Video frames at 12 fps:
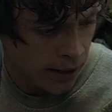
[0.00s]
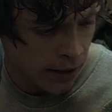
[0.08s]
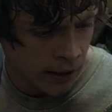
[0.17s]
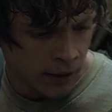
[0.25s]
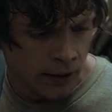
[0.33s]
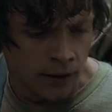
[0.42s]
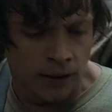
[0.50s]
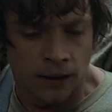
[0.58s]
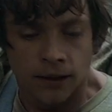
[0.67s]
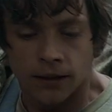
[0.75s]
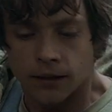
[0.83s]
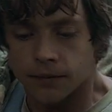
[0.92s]
that we didn't
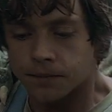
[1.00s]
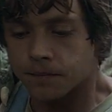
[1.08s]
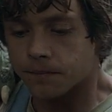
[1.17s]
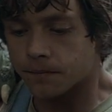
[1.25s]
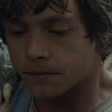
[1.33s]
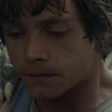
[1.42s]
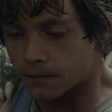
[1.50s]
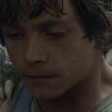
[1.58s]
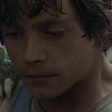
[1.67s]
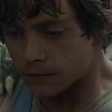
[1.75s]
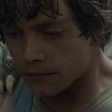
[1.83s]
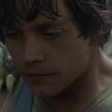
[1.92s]
see so much
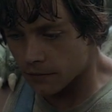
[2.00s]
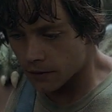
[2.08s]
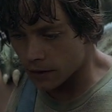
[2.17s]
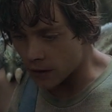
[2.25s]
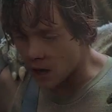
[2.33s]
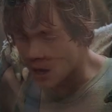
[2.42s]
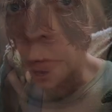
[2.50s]
of the power